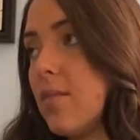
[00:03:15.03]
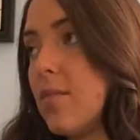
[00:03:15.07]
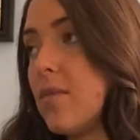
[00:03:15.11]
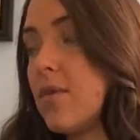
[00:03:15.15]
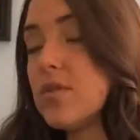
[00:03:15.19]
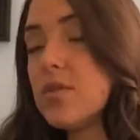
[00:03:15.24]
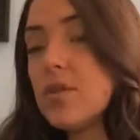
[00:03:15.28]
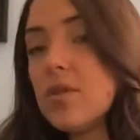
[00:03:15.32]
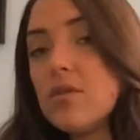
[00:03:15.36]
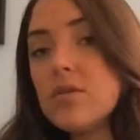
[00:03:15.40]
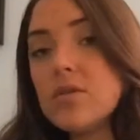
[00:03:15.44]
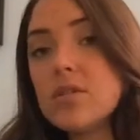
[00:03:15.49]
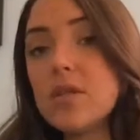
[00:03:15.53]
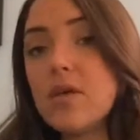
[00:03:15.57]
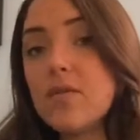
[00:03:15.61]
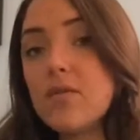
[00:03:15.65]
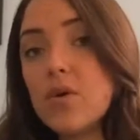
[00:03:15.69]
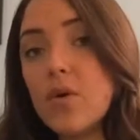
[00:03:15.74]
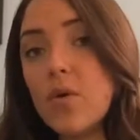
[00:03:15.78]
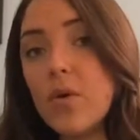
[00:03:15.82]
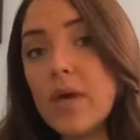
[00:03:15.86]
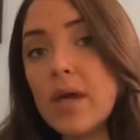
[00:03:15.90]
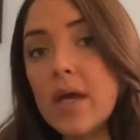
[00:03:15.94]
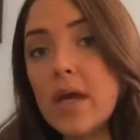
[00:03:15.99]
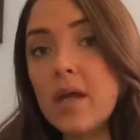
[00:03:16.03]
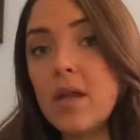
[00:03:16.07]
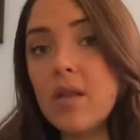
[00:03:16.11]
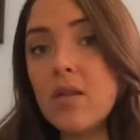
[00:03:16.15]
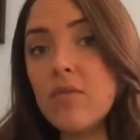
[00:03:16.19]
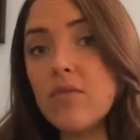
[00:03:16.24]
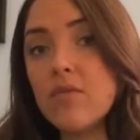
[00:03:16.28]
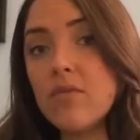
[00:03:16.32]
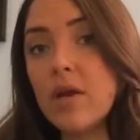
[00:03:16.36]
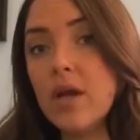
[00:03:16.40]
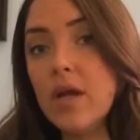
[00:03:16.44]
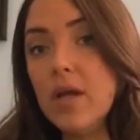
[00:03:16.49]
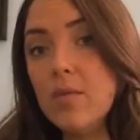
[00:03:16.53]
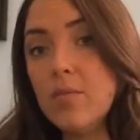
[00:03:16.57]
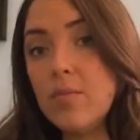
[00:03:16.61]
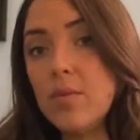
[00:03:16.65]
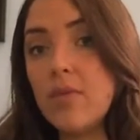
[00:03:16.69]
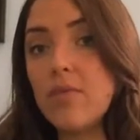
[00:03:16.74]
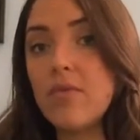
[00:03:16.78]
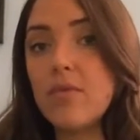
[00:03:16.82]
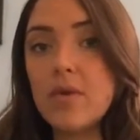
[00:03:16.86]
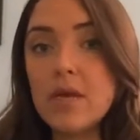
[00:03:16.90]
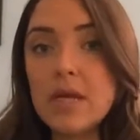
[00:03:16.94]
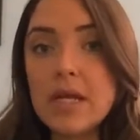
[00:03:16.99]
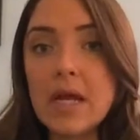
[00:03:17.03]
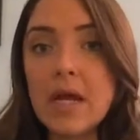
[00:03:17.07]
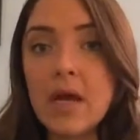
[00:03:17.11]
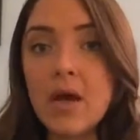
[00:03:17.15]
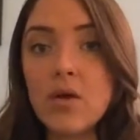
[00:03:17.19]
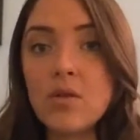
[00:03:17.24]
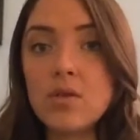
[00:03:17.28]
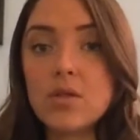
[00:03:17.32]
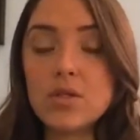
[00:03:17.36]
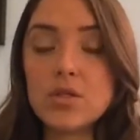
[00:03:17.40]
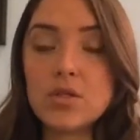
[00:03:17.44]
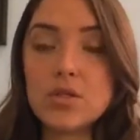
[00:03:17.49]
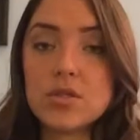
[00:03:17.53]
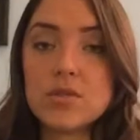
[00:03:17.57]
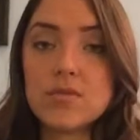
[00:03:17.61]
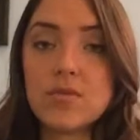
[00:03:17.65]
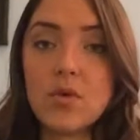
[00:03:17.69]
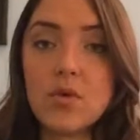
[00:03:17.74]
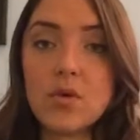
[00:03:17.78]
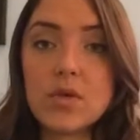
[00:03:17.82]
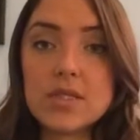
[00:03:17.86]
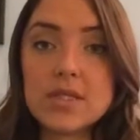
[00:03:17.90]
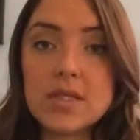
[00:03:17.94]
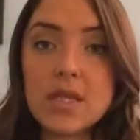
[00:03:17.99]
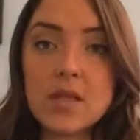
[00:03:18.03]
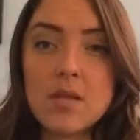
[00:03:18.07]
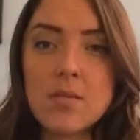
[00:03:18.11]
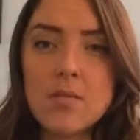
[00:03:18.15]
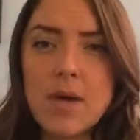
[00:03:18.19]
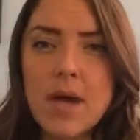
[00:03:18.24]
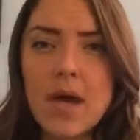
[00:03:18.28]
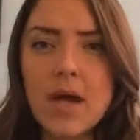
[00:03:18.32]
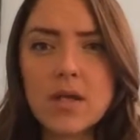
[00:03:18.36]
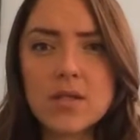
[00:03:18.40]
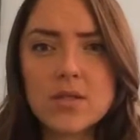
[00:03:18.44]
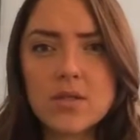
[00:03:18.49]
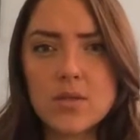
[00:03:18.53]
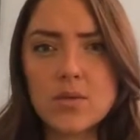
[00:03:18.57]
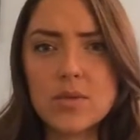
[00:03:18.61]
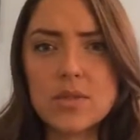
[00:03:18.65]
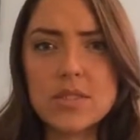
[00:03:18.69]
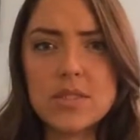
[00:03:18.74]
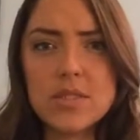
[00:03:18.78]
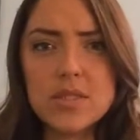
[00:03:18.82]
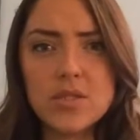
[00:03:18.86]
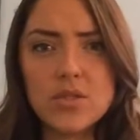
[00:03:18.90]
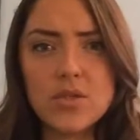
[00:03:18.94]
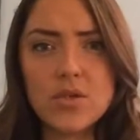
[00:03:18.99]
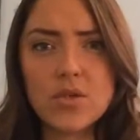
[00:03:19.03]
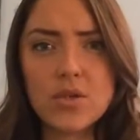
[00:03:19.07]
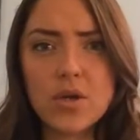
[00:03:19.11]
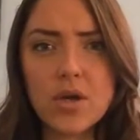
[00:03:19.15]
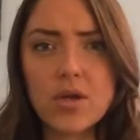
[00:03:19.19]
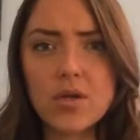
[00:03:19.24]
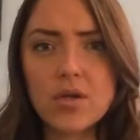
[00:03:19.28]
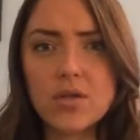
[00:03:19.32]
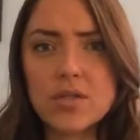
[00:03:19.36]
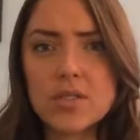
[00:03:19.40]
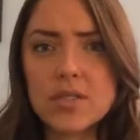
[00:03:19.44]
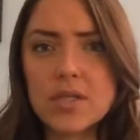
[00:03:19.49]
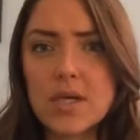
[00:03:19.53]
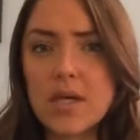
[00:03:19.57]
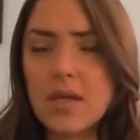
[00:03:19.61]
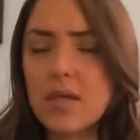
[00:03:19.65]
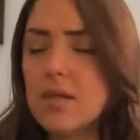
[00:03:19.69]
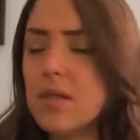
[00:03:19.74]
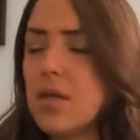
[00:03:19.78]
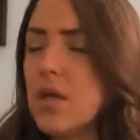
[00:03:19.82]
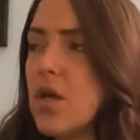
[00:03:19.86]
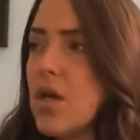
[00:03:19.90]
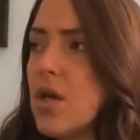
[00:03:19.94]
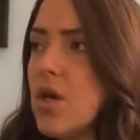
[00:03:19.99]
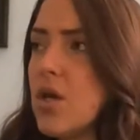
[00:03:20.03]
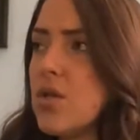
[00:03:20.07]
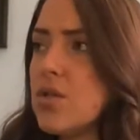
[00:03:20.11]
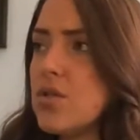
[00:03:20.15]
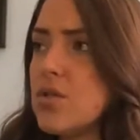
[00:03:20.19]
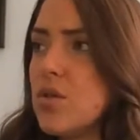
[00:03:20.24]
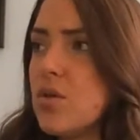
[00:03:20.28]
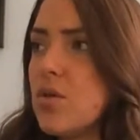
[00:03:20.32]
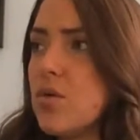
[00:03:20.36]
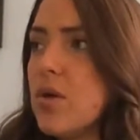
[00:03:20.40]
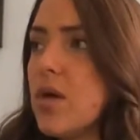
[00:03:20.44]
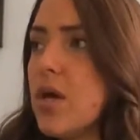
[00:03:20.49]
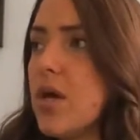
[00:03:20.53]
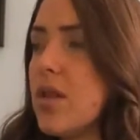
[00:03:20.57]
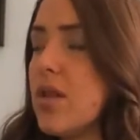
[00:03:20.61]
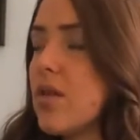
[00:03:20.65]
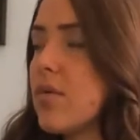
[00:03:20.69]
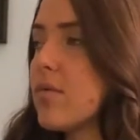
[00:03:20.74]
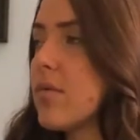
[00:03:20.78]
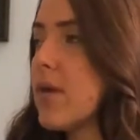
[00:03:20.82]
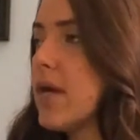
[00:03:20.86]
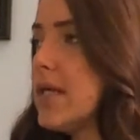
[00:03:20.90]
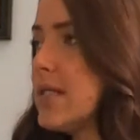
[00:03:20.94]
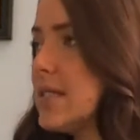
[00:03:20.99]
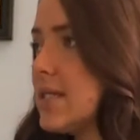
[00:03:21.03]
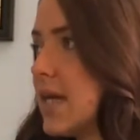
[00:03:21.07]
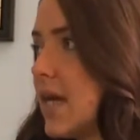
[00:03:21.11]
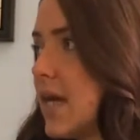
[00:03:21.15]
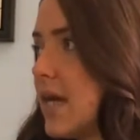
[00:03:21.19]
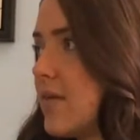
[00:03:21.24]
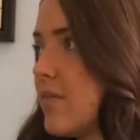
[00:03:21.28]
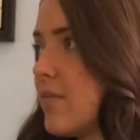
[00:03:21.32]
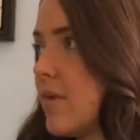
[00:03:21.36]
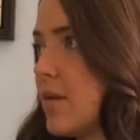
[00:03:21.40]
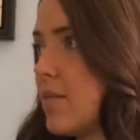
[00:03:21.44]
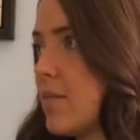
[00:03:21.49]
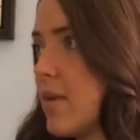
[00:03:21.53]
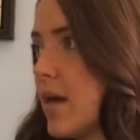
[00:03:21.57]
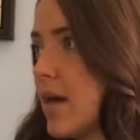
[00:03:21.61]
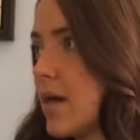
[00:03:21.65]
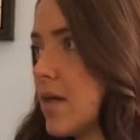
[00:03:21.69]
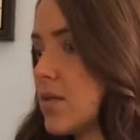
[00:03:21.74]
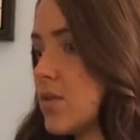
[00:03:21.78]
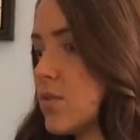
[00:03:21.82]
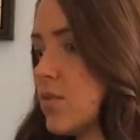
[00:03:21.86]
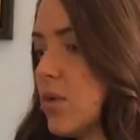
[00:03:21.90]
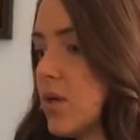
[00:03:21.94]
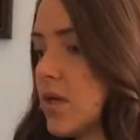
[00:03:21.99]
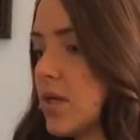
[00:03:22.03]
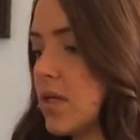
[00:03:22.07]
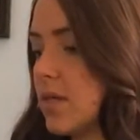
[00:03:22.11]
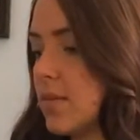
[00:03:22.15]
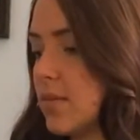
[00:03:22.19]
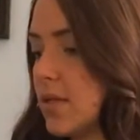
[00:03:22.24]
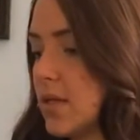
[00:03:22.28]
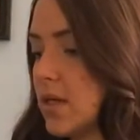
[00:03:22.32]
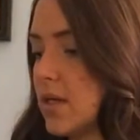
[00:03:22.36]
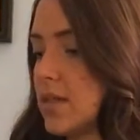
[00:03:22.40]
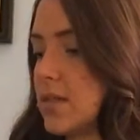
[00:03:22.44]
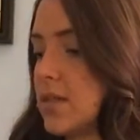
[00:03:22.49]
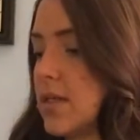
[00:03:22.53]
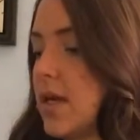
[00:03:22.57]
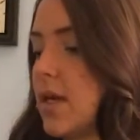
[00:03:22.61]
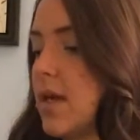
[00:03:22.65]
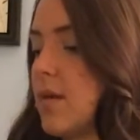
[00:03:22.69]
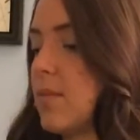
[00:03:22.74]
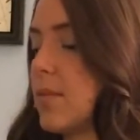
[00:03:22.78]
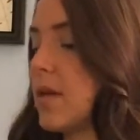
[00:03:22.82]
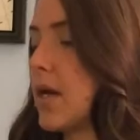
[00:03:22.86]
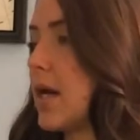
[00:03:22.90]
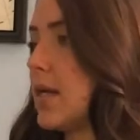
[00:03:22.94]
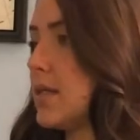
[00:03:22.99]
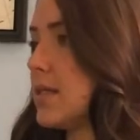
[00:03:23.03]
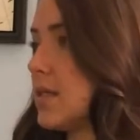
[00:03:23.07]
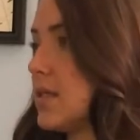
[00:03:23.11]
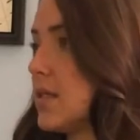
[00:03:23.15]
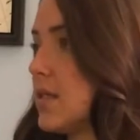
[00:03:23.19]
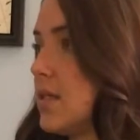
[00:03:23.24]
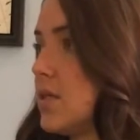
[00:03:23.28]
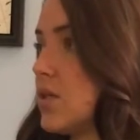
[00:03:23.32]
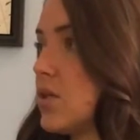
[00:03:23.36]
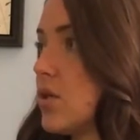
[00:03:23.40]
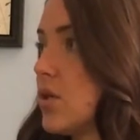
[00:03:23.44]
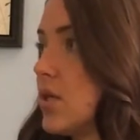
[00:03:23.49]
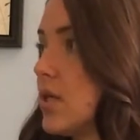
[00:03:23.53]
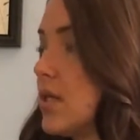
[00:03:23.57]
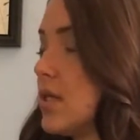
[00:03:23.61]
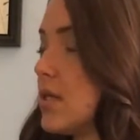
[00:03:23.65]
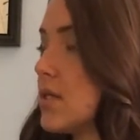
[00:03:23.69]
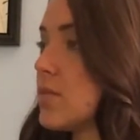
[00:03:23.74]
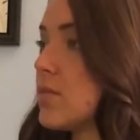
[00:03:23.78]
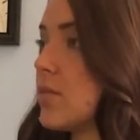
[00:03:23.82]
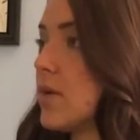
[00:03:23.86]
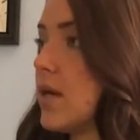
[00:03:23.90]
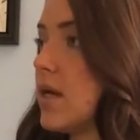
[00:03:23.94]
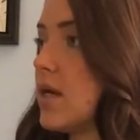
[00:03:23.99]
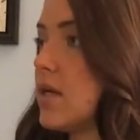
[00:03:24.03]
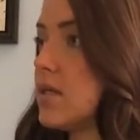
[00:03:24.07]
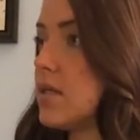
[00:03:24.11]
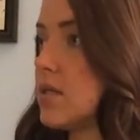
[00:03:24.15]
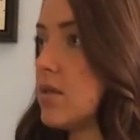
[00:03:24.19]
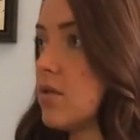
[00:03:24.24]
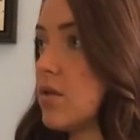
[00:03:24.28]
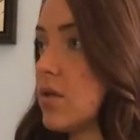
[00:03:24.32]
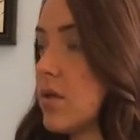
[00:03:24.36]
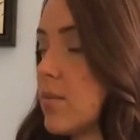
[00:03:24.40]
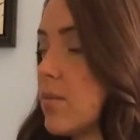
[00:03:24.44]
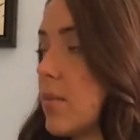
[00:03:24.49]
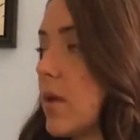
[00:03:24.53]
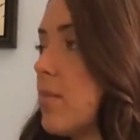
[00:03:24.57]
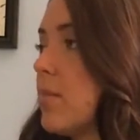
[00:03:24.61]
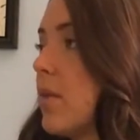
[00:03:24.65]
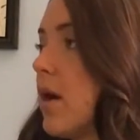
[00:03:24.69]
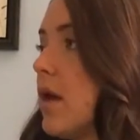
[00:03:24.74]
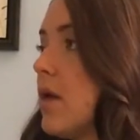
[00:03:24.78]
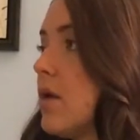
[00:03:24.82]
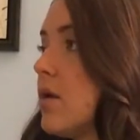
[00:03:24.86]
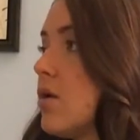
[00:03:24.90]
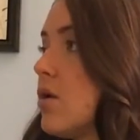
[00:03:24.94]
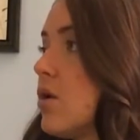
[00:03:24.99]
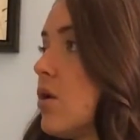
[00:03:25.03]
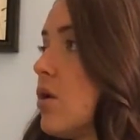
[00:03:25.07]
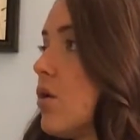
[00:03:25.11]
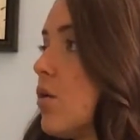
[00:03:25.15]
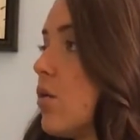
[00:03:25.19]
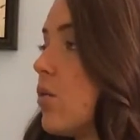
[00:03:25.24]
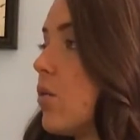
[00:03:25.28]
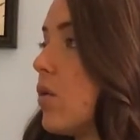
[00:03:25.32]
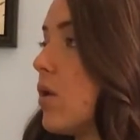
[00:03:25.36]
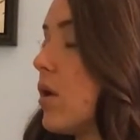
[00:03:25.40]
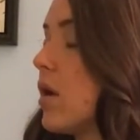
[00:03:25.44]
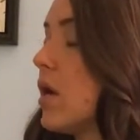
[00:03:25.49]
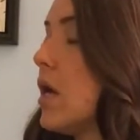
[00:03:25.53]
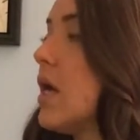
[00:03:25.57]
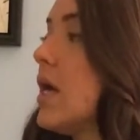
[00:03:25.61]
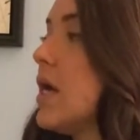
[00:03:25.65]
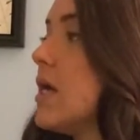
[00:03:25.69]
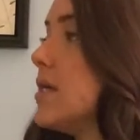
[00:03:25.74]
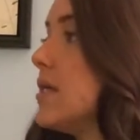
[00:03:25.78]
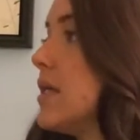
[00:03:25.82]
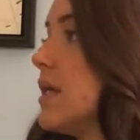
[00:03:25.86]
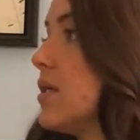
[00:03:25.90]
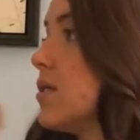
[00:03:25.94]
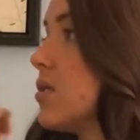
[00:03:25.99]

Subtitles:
There's other stuff going on in the front, but for now, let's just focus on the back so it's easier to understand. So the right side of my back is working because I'm constantly turning this way to look at my monitor or to